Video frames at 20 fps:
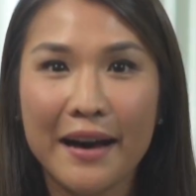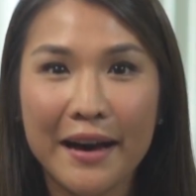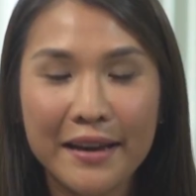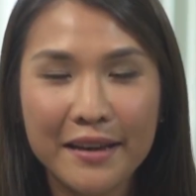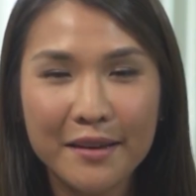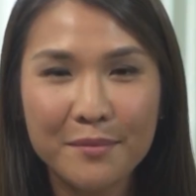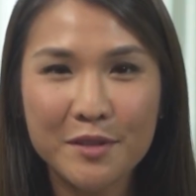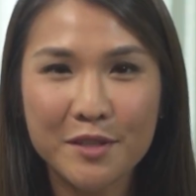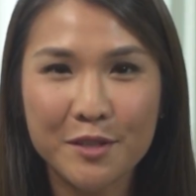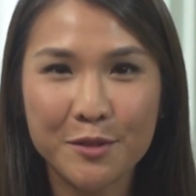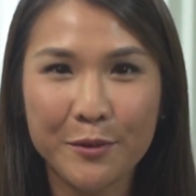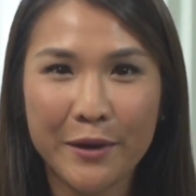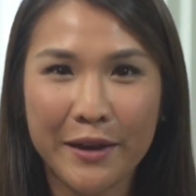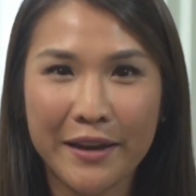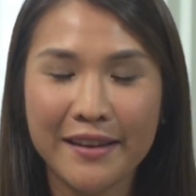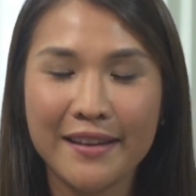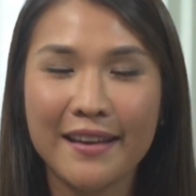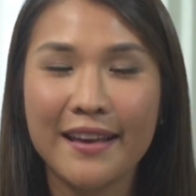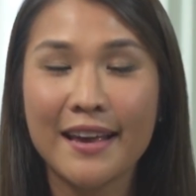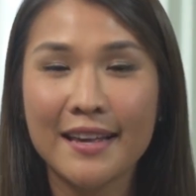Hi, I'm
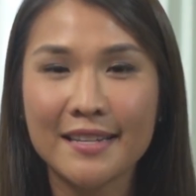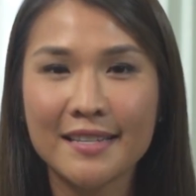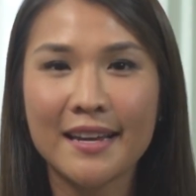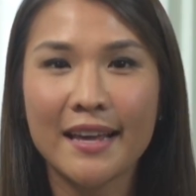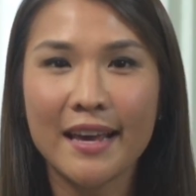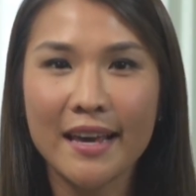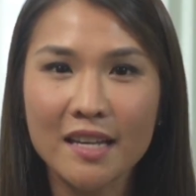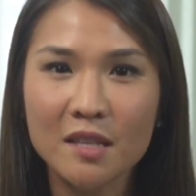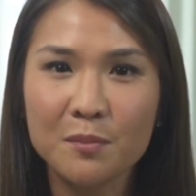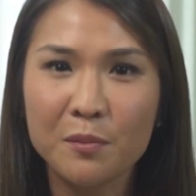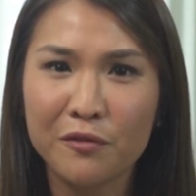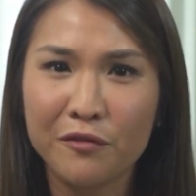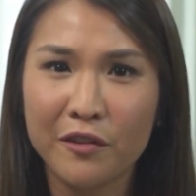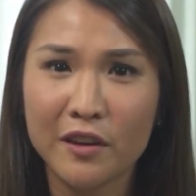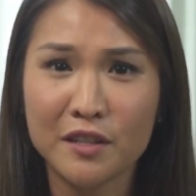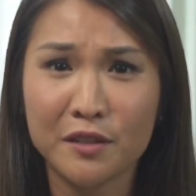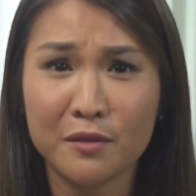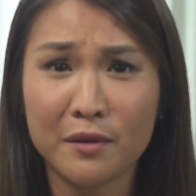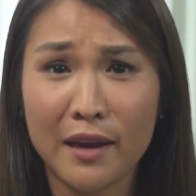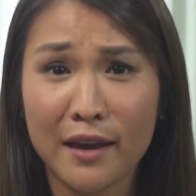Suan. As an
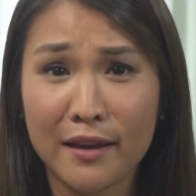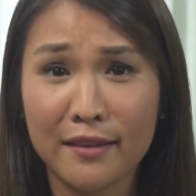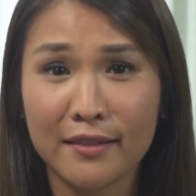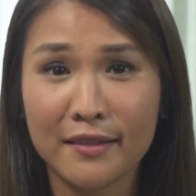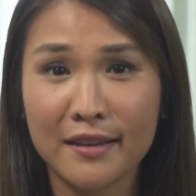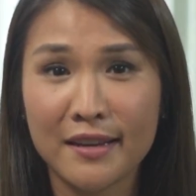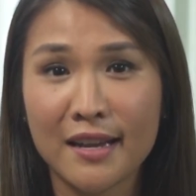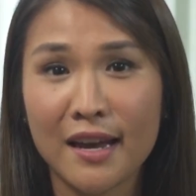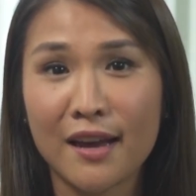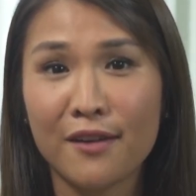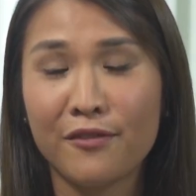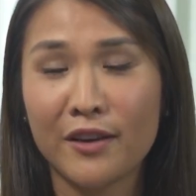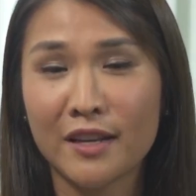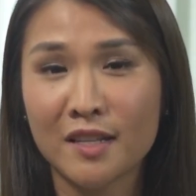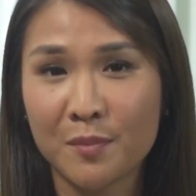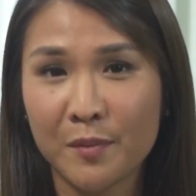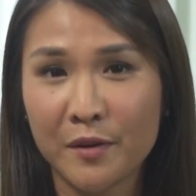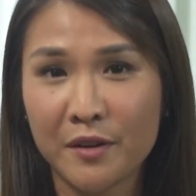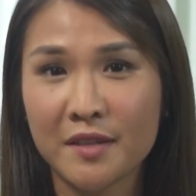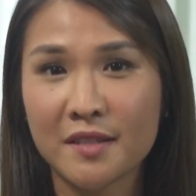ex-professional athlete, I've
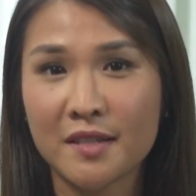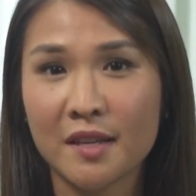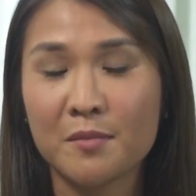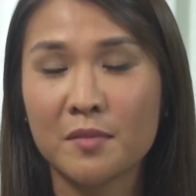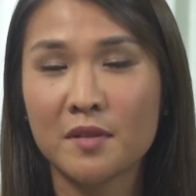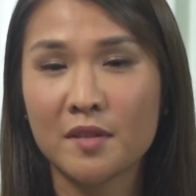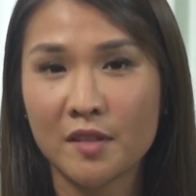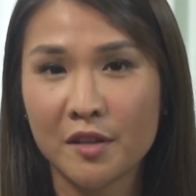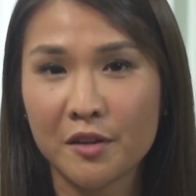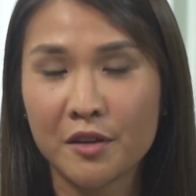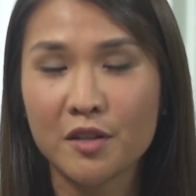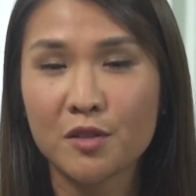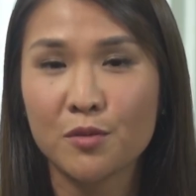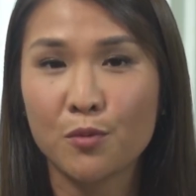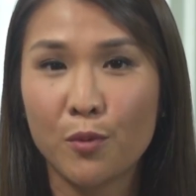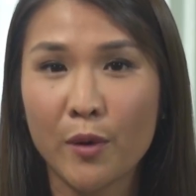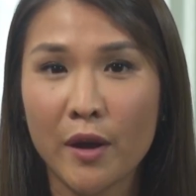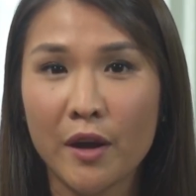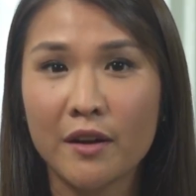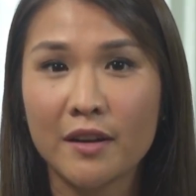experienced some serious
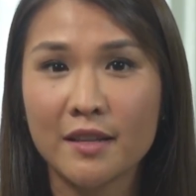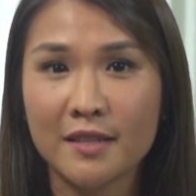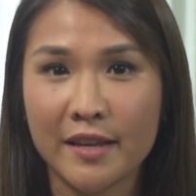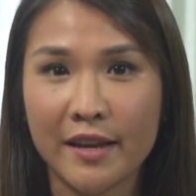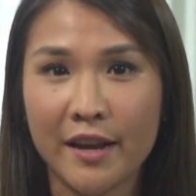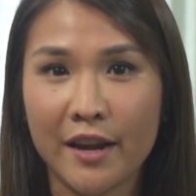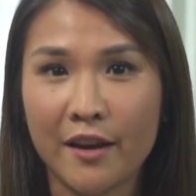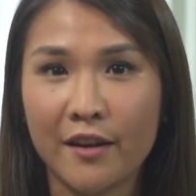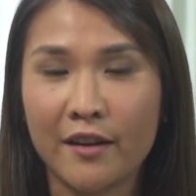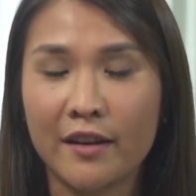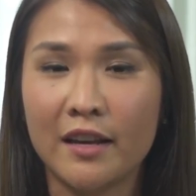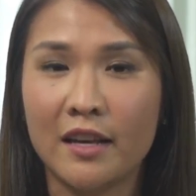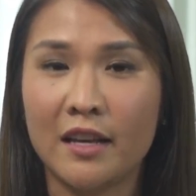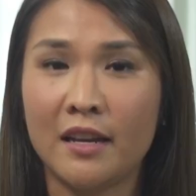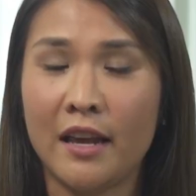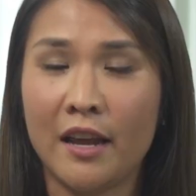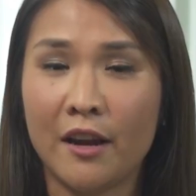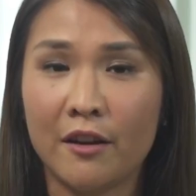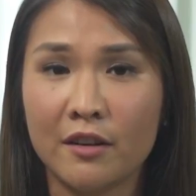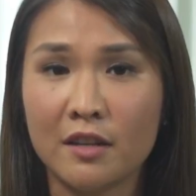wear and tear in
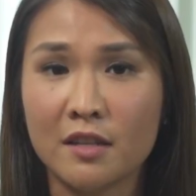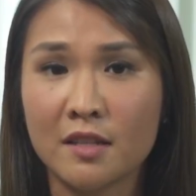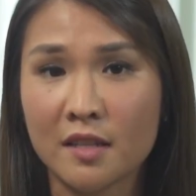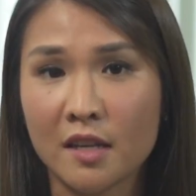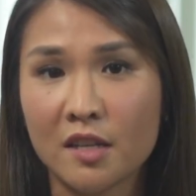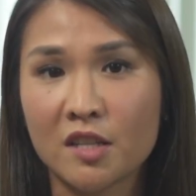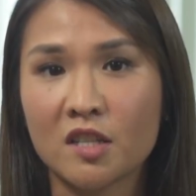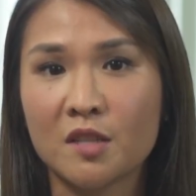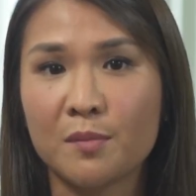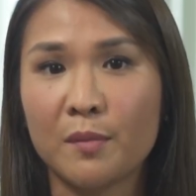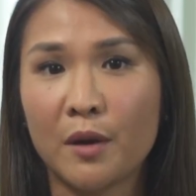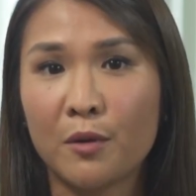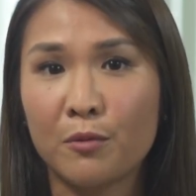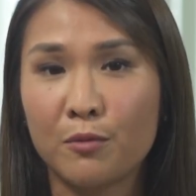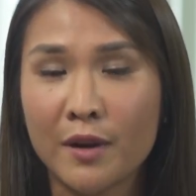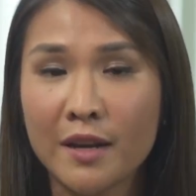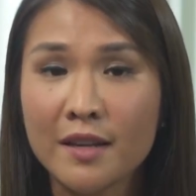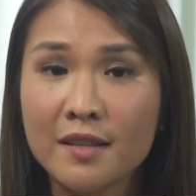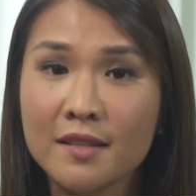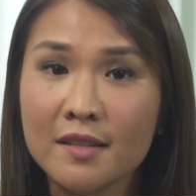areas such as my
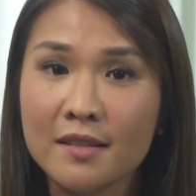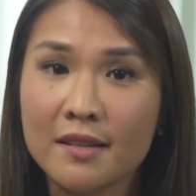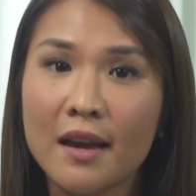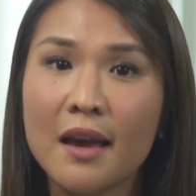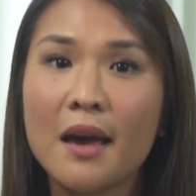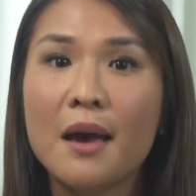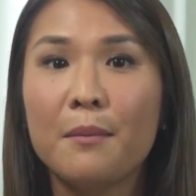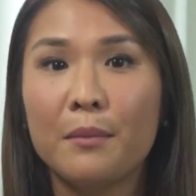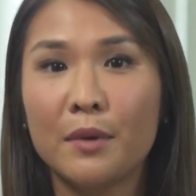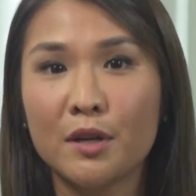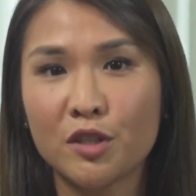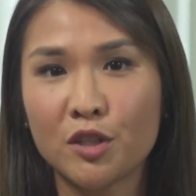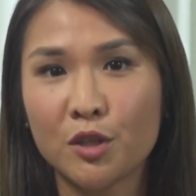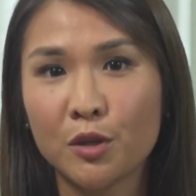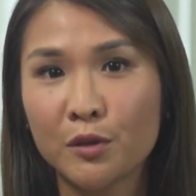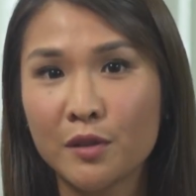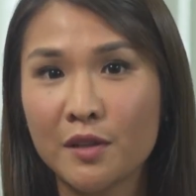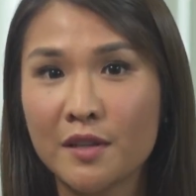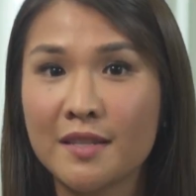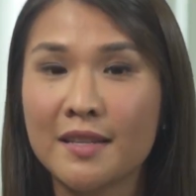wrist, my
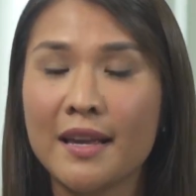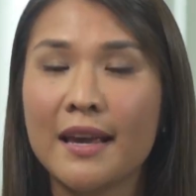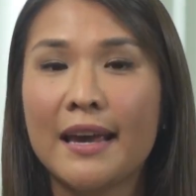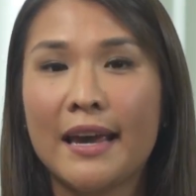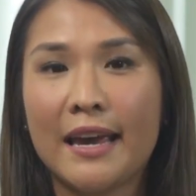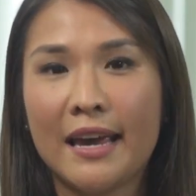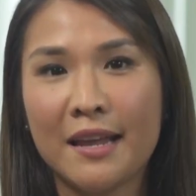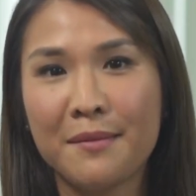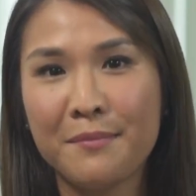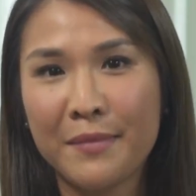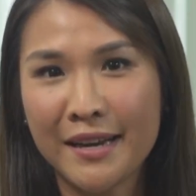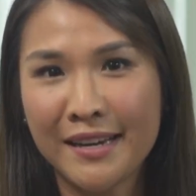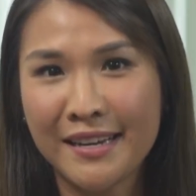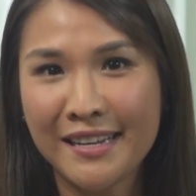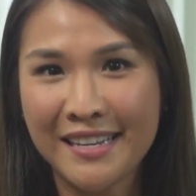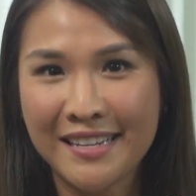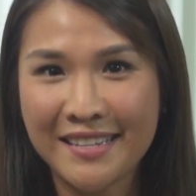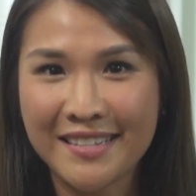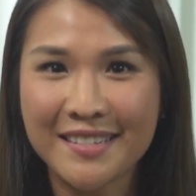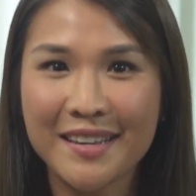shoulders, and my
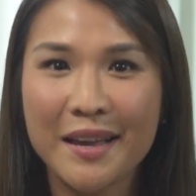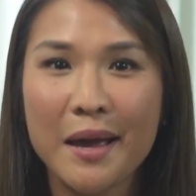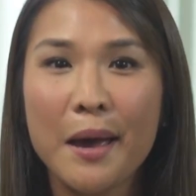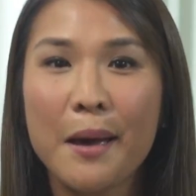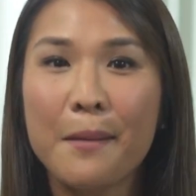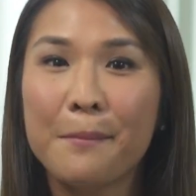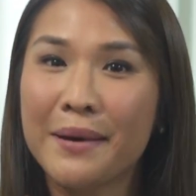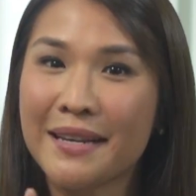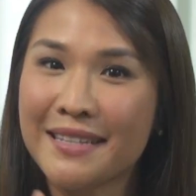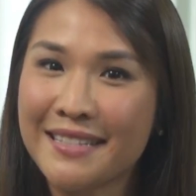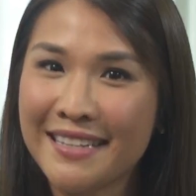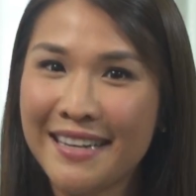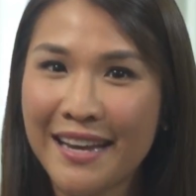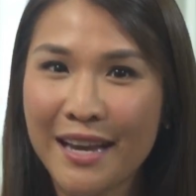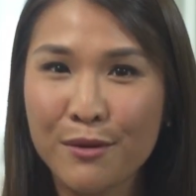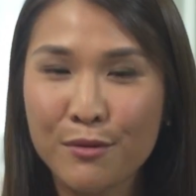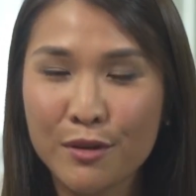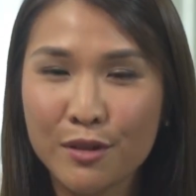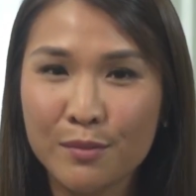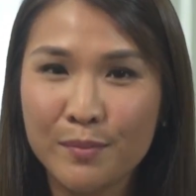knees. But
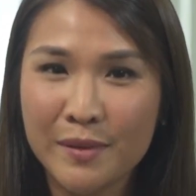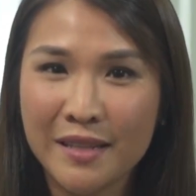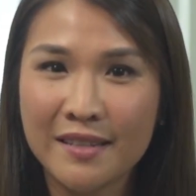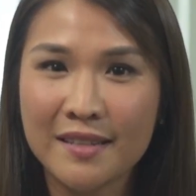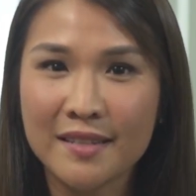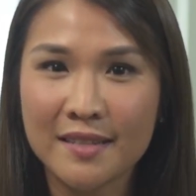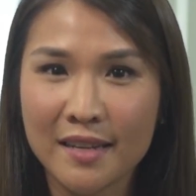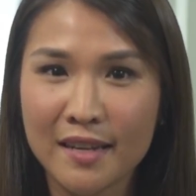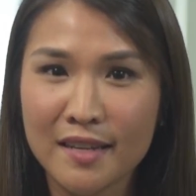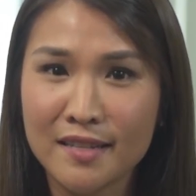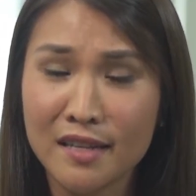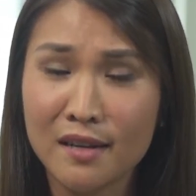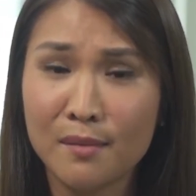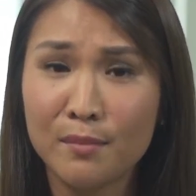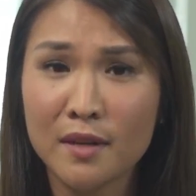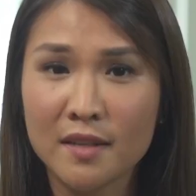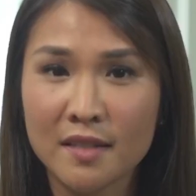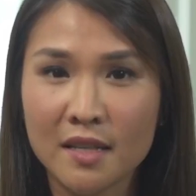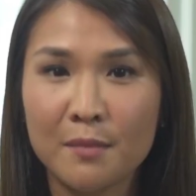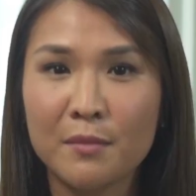today we'll be discussing
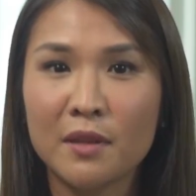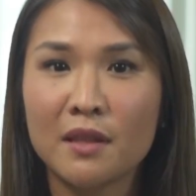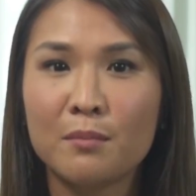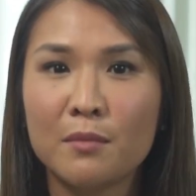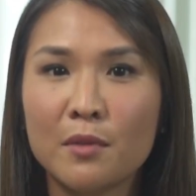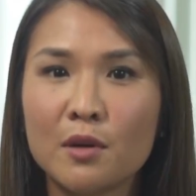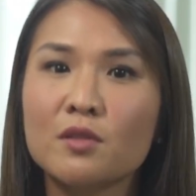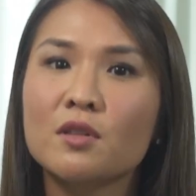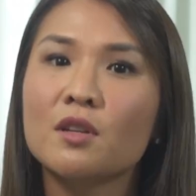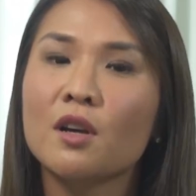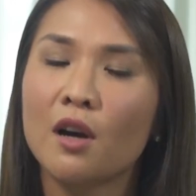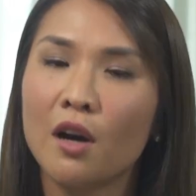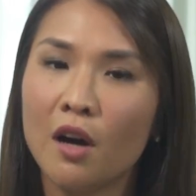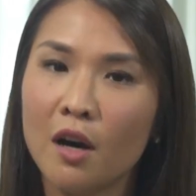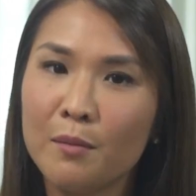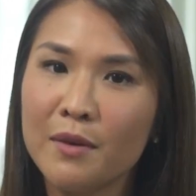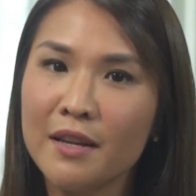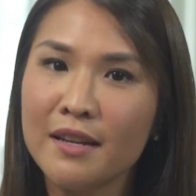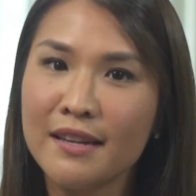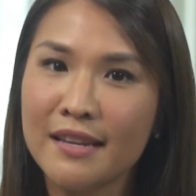about some of the most
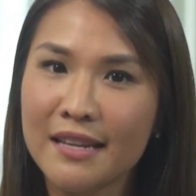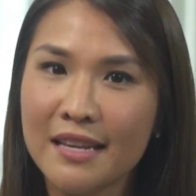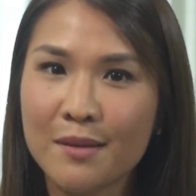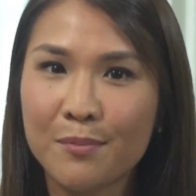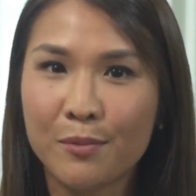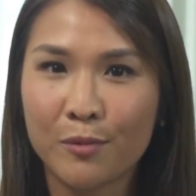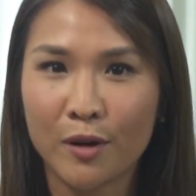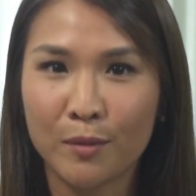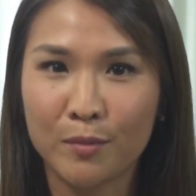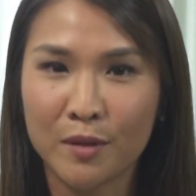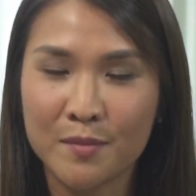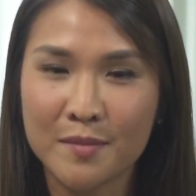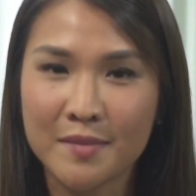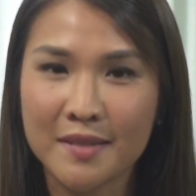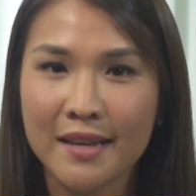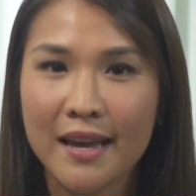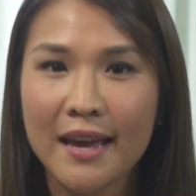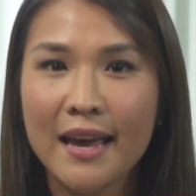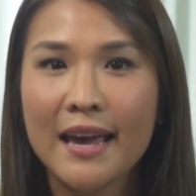common knee problems.